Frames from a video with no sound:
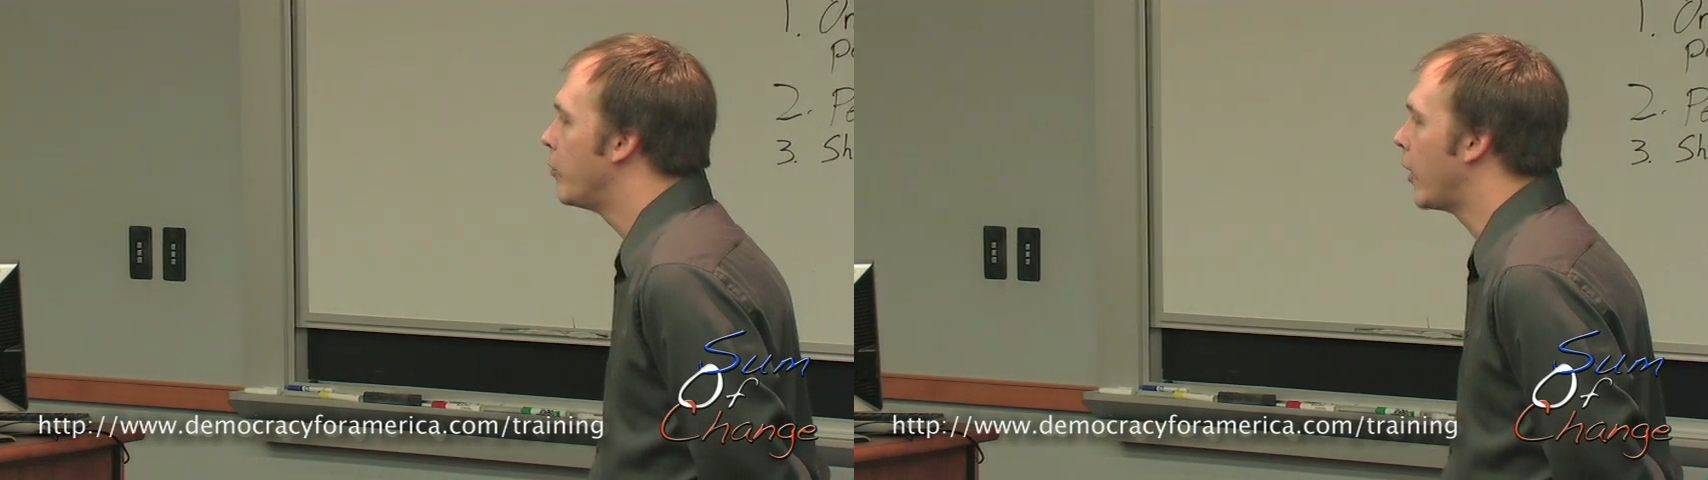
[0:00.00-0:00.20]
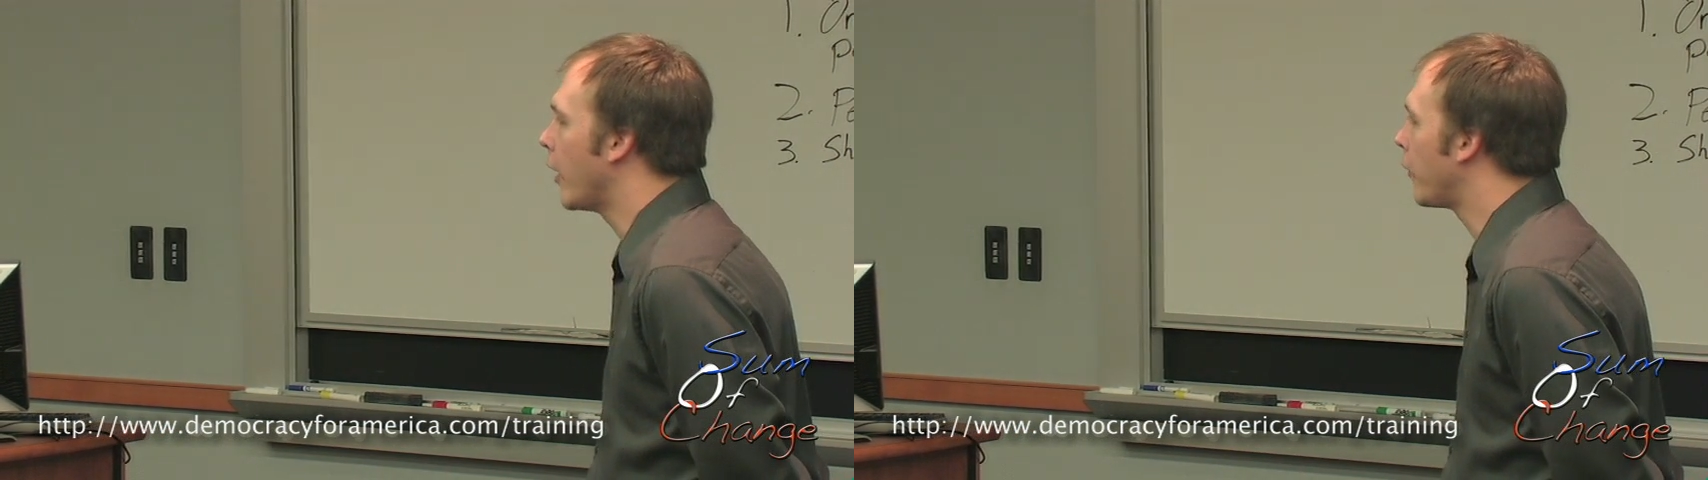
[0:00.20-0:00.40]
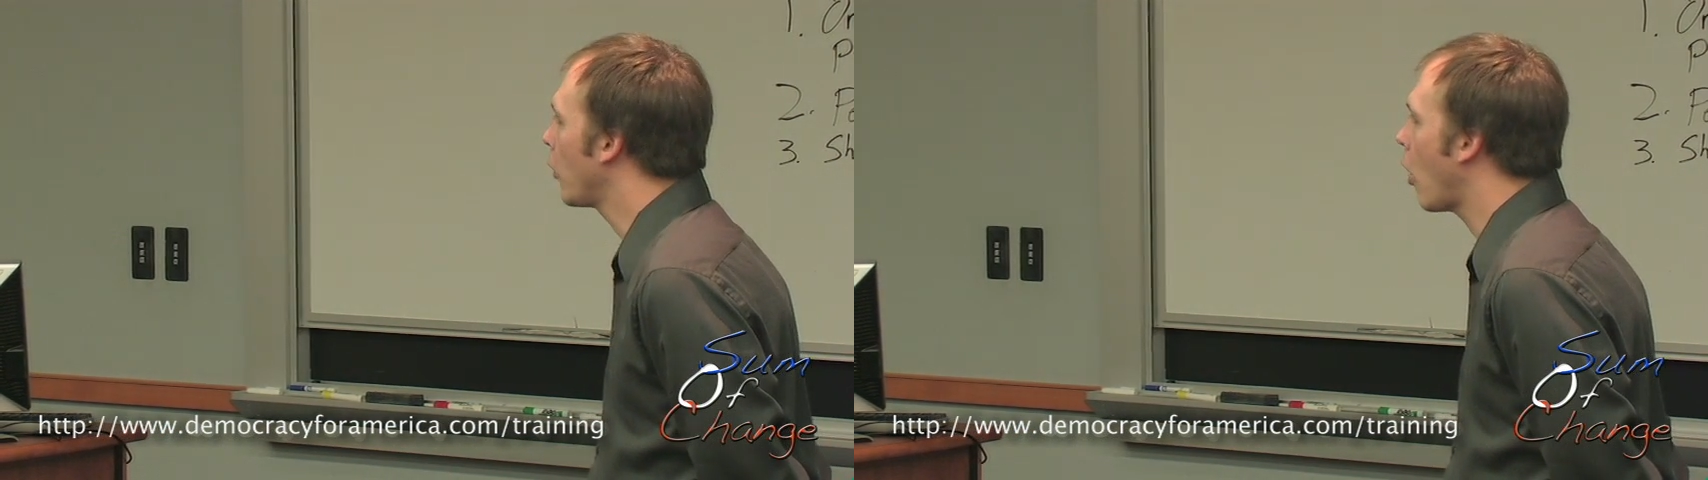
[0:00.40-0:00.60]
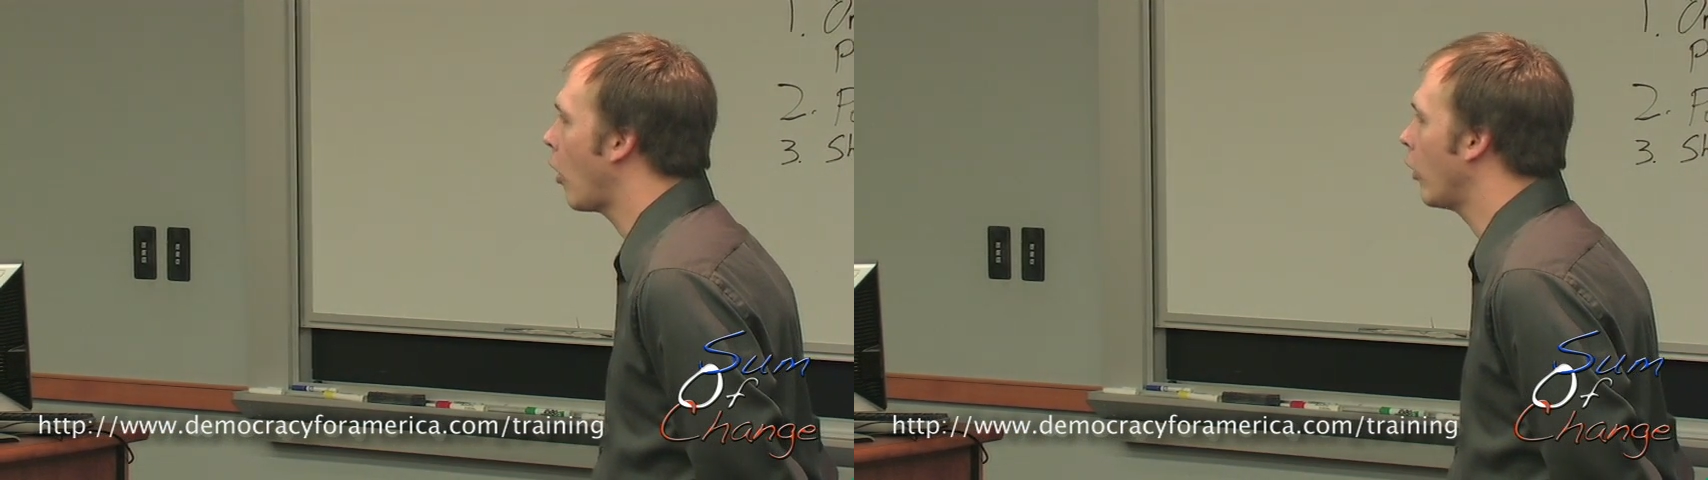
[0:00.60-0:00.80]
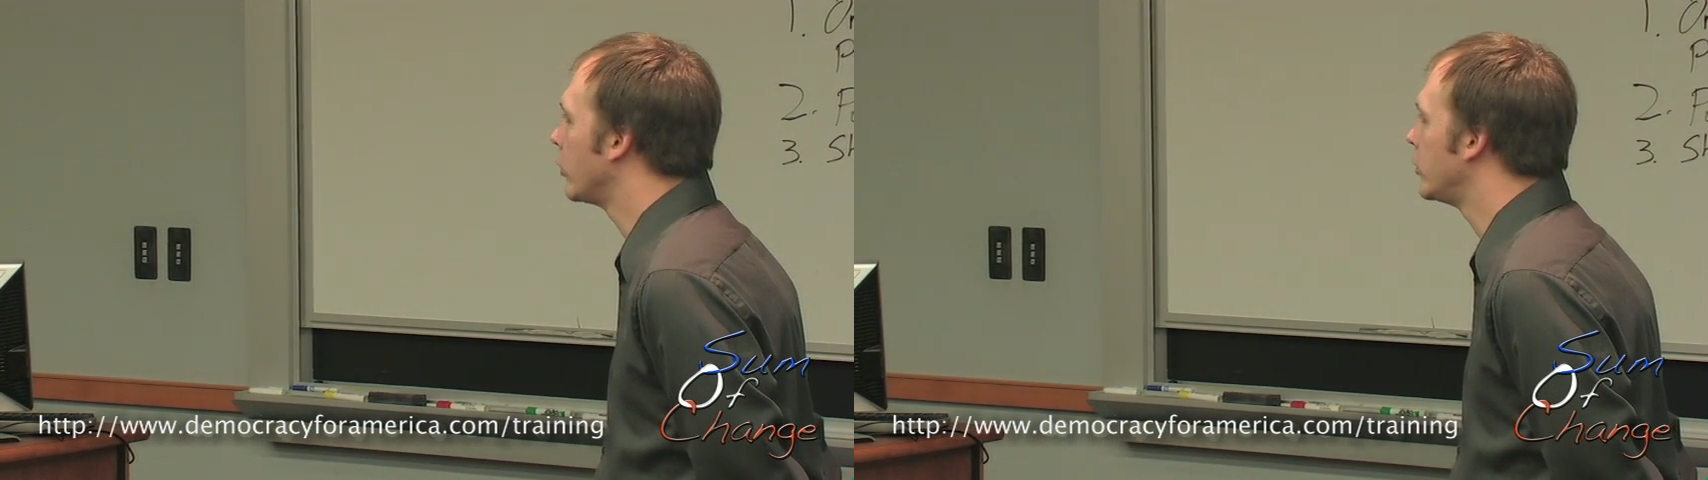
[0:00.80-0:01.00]
But there
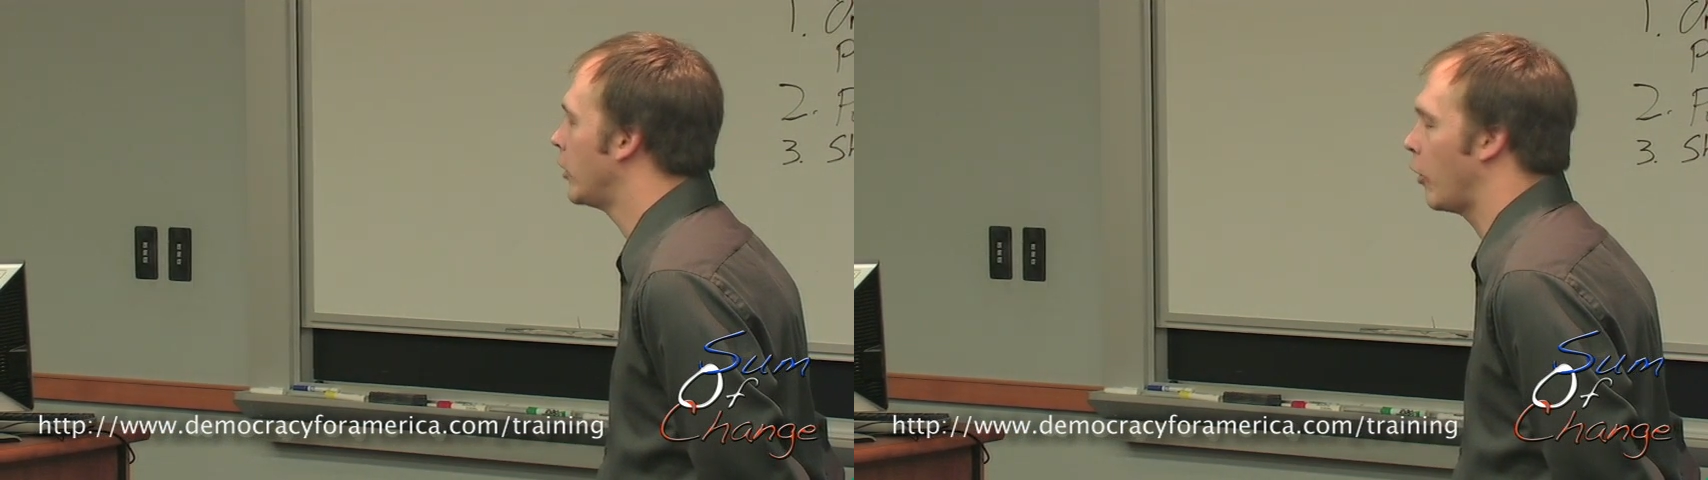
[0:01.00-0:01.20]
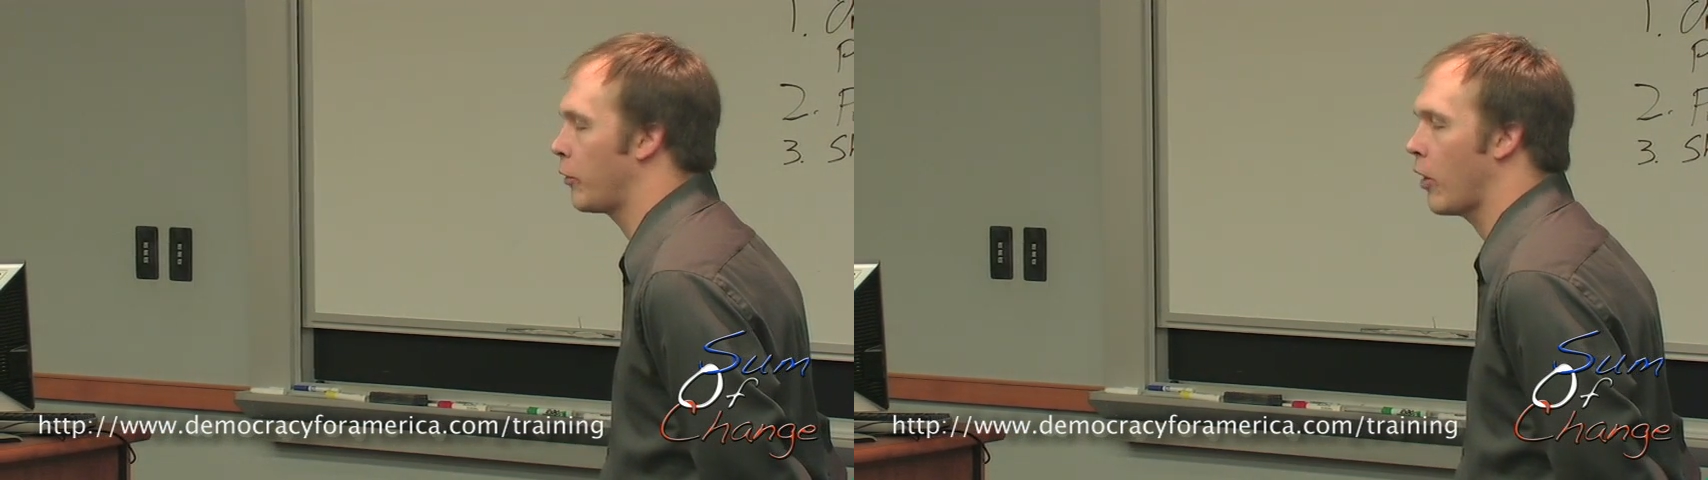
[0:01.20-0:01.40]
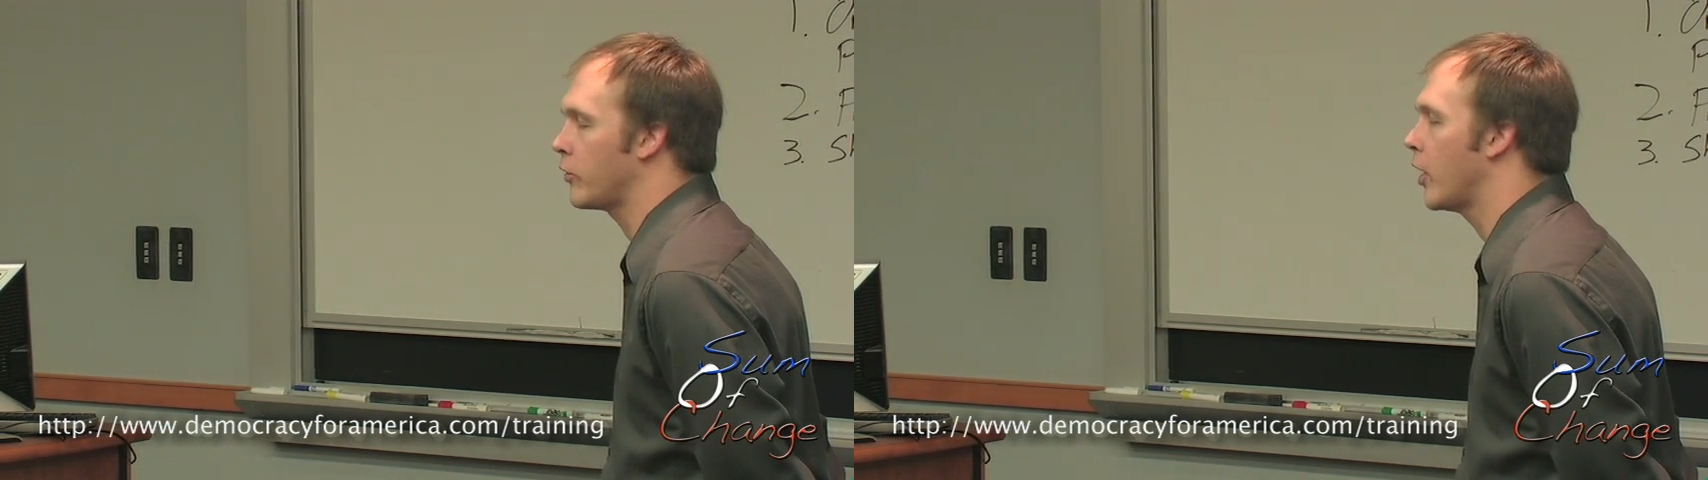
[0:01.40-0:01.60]
are